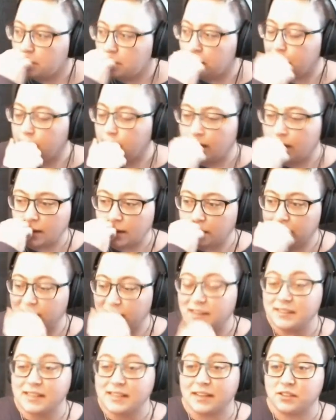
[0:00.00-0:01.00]
Um, and it's
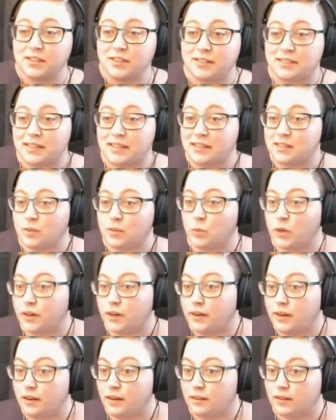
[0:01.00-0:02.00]
actually set somewhere
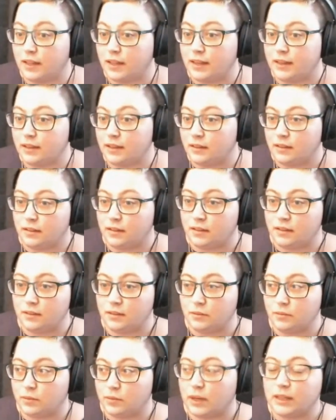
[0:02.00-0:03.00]
in like
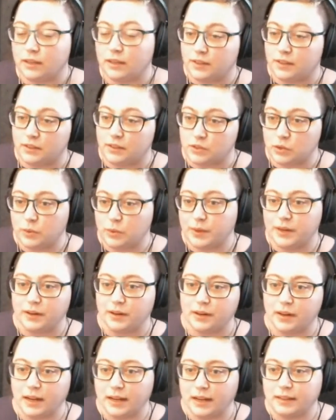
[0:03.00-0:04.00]
relevant to where
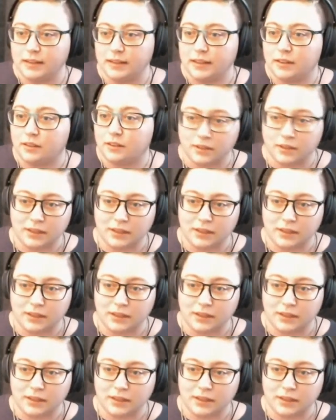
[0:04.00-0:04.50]
I live and